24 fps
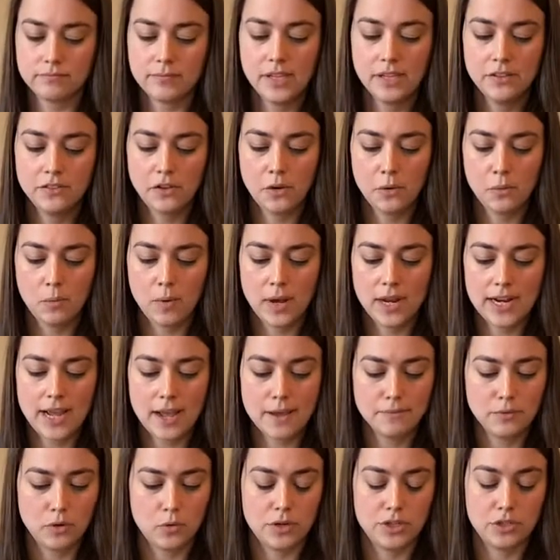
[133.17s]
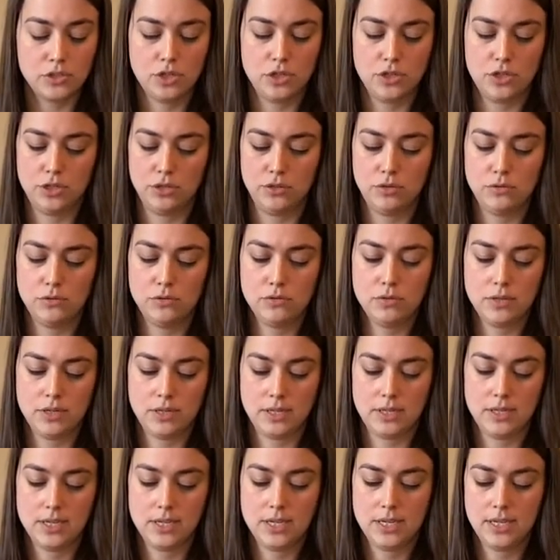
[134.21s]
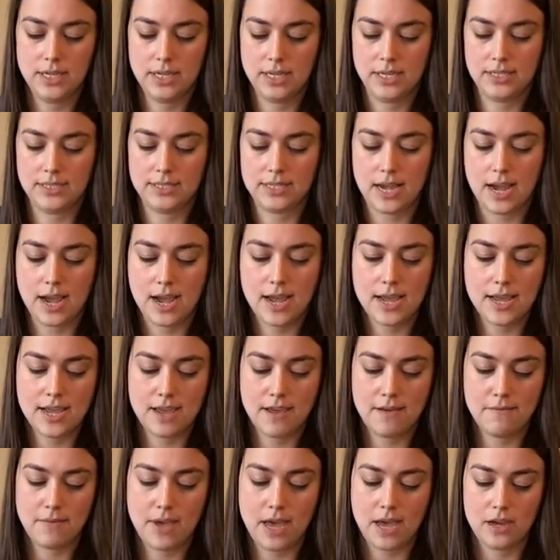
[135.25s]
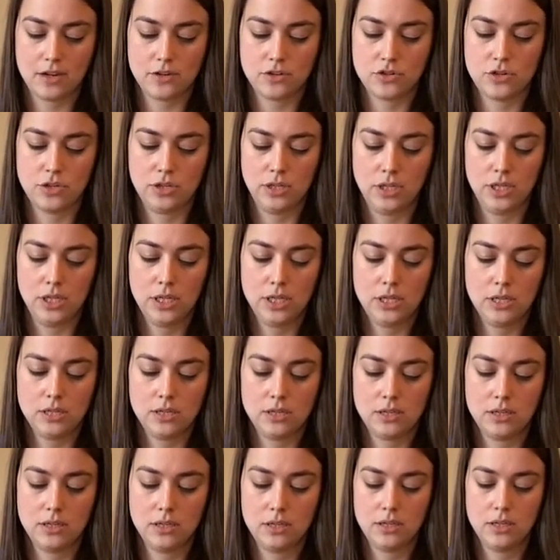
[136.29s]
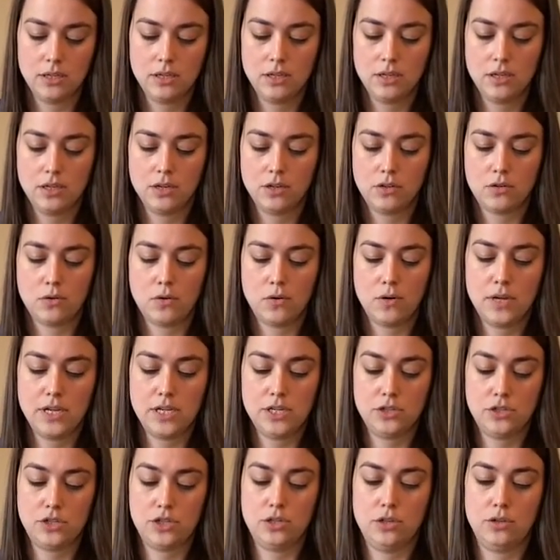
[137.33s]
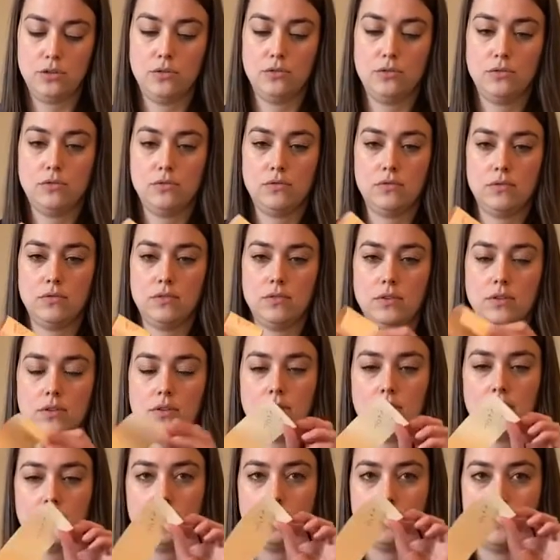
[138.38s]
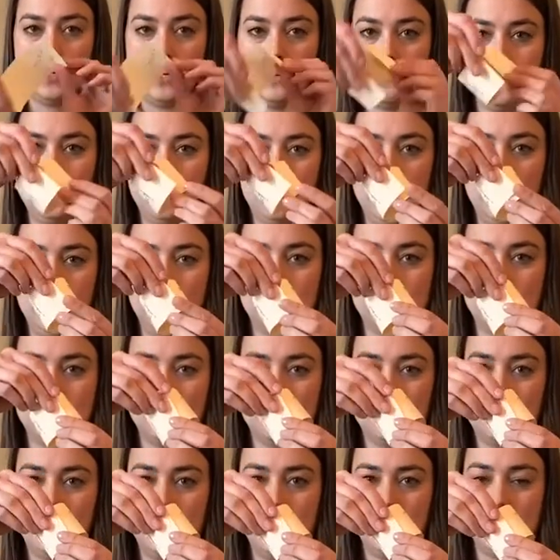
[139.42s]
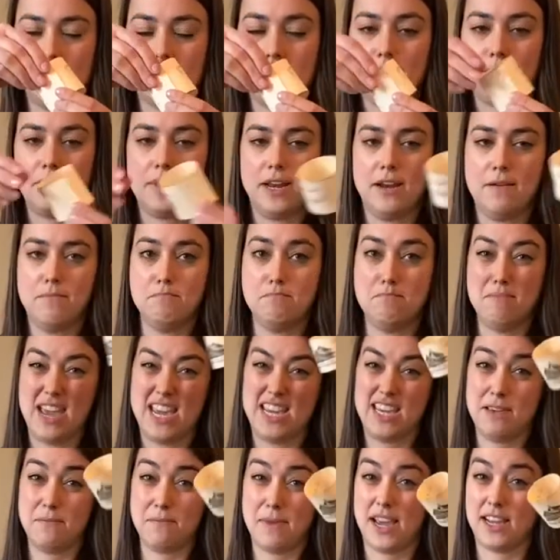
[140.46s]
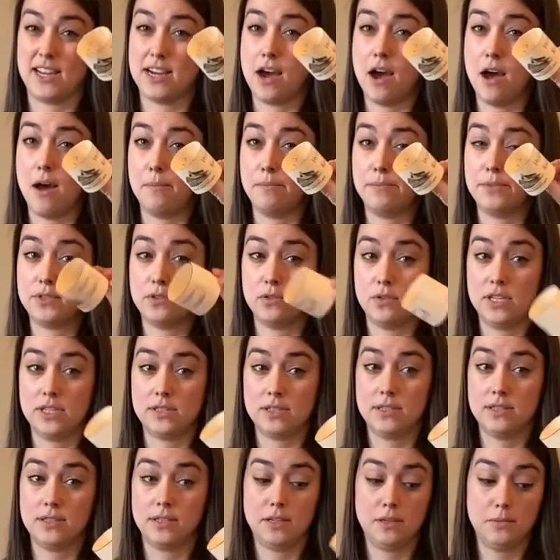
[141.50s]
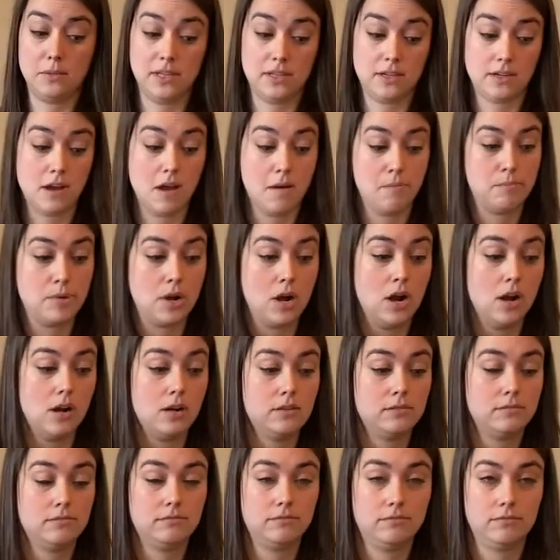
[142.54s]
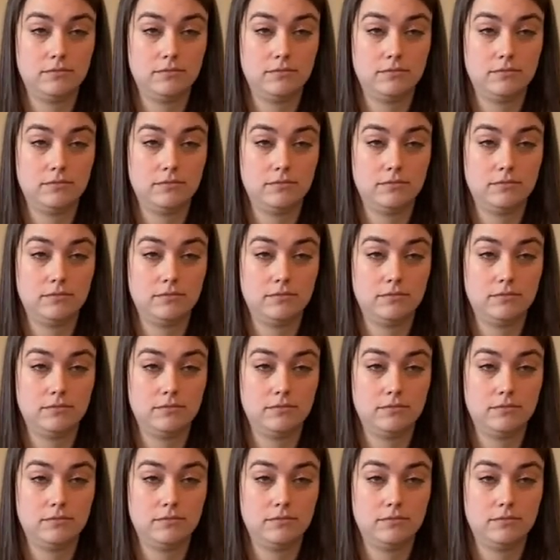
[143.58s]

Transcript: So what I'm going to do is I am actually going to, what I'm doing is I'm spinning this up and I'm making my cup. So this is gonna be the cup part.